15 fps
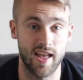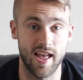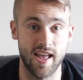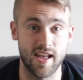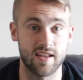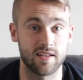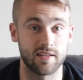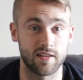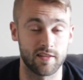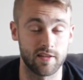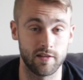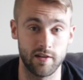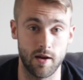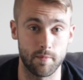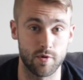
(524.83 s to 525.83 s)
and
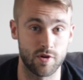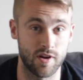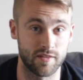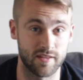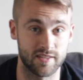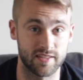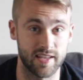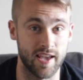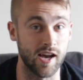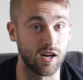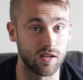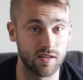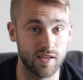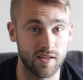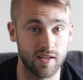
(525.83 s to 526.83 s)
the number on the scale.